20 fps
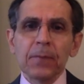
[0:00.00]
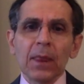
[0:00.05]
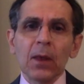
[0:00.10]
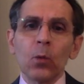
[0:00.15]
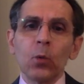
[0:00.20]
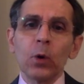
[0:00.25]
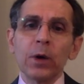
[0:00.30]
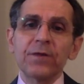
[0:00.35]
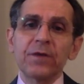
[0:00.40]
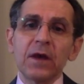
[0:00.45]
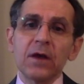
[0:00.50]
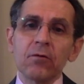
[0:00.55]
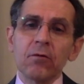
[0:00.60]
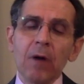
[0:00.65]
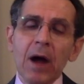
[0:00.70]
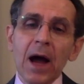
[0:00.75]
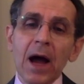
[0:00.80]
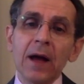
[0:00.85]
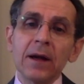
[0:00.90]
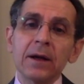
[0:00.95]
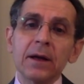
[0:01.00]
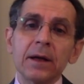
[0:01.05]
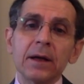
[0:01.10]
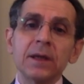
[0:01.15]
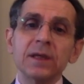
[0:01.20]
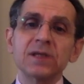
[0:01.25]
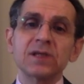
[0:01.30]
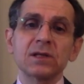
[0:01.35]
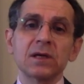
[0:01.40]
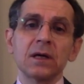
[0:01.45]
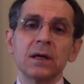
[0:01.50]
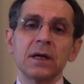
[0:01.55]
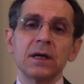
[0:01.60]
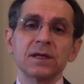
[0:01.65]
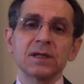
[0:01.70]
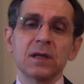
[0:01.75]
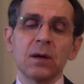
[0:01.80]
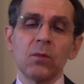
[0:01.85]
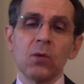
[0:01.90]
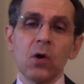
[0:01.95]
with Iran is,
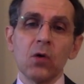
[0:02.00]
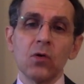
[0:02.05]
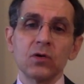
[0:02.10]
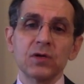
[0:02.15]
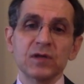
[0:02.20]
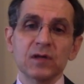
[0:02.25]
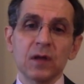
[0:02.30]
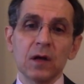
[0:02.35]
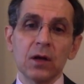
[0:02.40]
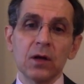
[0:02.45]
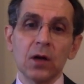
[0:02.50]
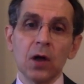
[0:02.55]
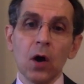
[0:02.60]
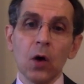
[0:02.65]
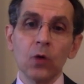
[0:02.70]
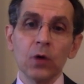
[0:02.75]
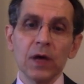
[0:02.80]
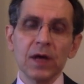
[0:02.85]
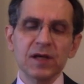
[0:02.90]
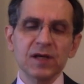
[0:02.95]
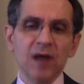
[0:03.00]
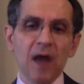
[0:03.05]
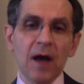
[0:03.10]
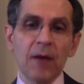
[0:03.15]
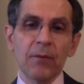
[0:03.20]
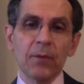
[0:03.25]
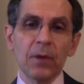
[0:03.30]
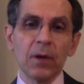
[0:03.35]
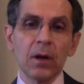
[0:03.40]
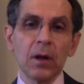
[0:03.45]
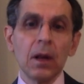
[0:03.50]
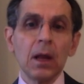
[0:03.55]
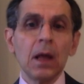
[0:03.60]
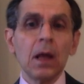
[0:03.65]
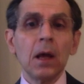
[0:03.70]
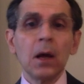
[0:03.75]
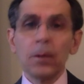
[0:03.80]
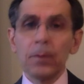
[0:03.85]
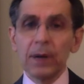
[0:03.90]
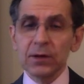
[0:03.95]
is the most known example
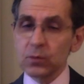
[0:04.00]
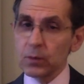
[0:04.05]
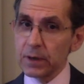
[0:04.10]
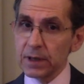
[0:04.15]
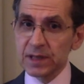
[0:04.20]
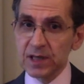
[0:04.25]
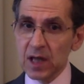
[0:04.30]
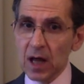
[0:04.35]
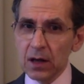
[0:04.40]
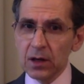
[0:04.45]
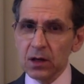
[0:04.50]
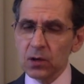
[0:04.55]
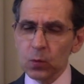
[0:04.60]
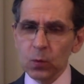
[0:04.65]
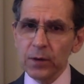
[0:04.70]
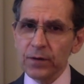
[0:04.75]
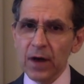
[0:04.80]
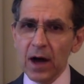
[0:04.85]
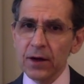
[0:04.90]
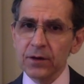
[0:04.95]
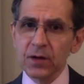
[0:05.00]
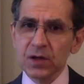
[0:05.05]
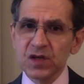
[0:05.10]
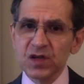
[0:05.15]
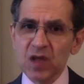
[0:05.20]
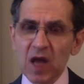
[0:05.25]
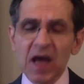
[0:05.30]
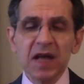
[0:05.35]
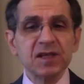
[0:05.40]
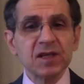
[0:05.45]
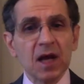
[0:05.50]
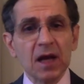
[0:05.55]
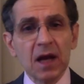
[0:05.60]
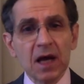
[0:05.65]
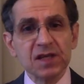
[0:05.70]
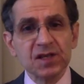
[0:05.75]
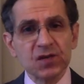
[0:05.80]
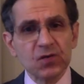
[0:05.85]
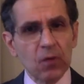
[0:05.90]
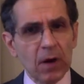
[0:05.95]
but he's done it with other states and
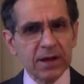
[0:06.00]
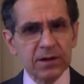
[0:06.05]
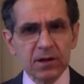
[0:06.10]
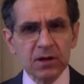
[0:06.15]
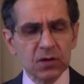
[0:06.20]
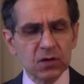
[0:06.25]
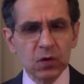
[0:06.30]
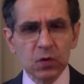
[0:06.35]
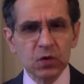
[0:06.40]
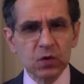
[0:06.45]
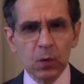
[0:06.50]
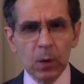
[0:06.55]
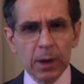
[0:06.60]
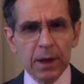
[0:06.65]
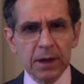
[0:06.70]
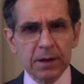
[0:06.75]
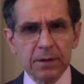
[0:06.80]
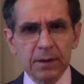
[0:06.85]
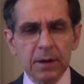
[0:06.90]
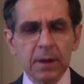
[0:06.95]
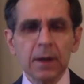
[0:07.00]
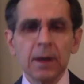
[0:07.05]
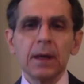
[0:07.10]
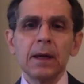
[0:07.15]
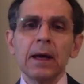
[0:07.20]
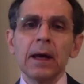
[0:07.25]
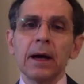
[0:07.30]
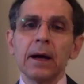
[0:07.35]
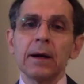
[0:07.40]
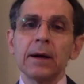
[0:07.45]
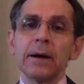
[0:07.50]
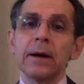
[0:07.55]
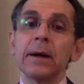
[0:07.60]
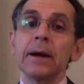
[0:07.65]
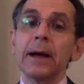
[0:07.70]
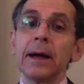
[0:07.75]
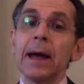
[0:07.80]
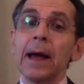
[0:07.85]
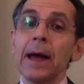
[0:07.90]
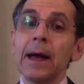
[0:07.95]
has threatened to do it.
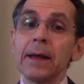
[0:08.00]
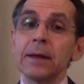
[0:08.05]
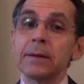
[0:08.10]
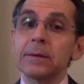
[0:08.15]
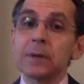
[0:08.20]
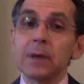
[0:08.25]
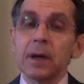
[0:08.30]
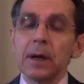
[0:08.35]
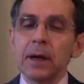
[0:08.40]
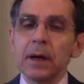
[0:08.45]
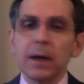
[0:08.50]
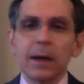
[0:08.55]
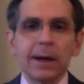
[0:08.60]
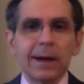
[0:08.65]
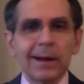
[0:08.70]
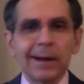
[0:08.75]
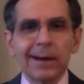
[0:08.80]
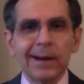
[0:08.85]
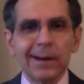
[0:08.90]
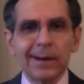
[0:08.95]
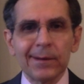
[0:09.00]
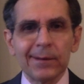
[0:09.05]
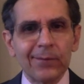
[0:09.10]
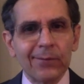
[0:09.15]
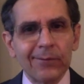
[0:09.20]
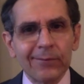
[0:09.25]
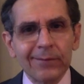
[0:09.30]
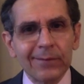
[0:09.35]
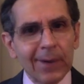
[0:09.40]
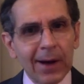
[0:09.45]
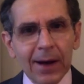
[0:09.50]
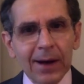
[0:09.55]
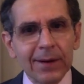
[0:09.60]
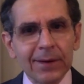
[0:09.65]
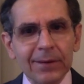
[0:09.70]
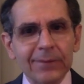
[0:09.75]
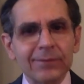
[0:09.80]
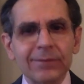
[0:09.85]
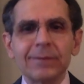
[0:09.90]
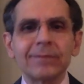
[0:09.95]
Uh, and uh, uh,
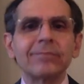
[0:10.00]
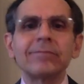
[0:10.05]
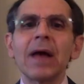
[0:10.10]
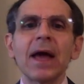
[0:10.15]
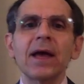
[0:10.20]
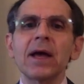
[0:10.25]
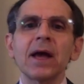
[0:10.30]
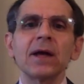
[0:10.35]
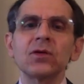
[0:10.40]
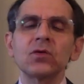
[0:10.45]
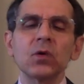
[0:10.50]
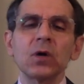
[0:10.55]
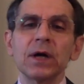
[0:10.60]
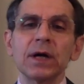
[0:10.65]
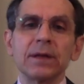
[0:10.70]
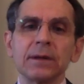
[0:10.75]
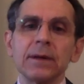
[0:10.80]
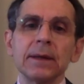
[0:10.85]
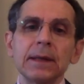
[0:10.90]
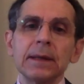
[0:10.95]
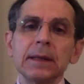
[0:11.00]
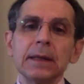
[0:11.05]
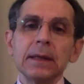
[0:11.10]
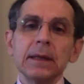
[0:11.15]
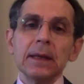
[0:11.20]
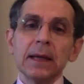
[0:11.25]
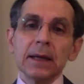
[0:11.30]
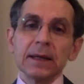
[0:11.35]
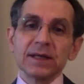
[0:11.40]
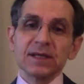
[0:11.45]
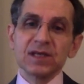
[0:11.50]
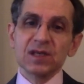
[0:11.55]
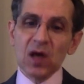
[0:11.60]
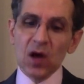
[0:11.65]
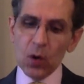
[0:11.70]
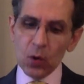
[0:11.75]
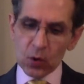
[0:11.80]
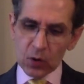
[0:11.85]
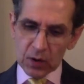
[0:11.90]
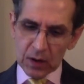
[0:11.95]
uh they can do it.
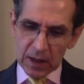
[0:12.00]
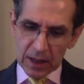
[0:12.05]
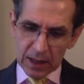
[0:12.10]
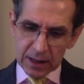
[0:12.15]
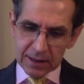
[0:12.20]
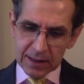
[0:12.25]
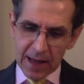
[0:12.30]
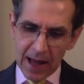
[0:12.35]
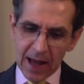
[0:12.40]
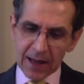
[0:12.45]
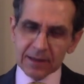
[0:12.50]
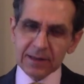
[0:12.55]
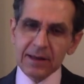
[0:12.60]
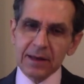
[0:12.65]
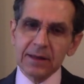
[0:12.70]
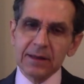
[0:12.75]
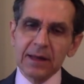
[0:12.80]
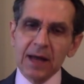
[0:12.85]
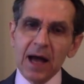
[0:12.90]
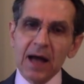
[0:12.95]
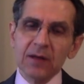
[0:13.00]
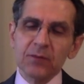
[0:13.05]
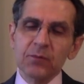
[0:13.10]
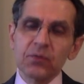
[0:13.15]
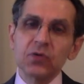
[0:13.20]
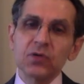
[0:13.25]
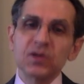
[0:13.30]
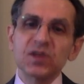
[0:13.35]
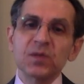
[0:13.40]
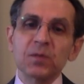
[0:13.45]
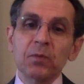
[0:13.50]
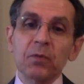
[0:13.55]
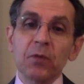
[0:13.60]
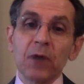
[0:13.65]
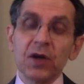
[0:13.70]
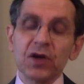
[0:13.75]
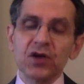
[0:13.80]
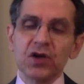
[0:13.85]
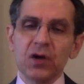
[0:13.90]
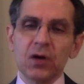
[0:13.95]
So uh, that that puts
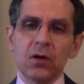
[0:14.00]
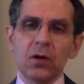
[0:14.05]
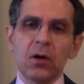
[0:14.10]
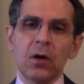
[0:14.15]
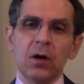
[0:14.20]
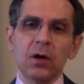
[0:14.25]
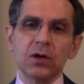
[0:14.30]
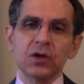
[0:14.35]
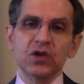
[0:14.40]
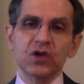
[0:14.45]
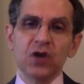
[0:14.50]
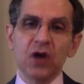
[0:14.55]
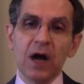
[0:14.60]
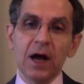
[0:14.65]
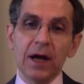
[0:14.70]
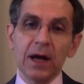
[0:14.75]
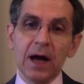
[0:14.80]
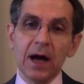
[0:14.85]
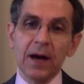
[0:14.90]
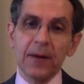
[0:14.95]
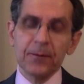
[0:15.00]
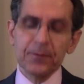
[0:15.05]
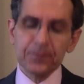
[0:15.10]
pressure on China